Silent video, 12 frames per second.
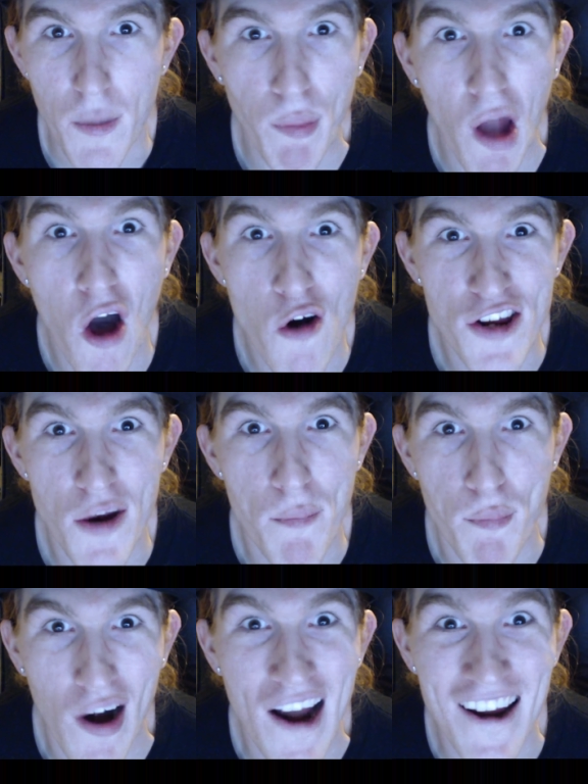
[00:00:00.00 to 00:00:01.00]
You blow
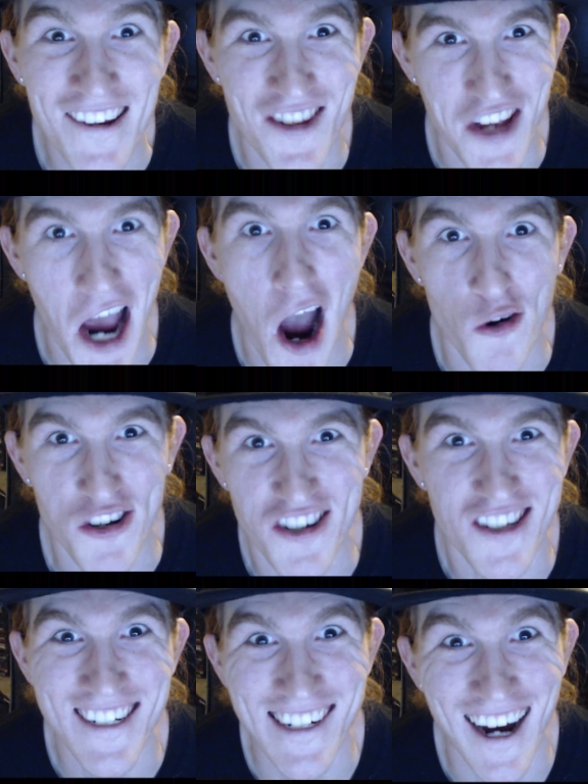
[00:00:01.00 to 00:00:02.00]
your brains
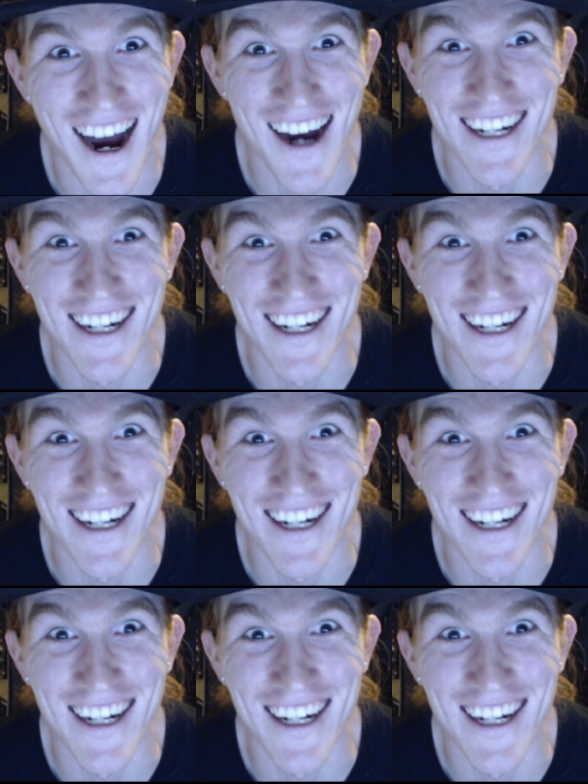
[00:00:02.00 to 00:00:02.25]
out.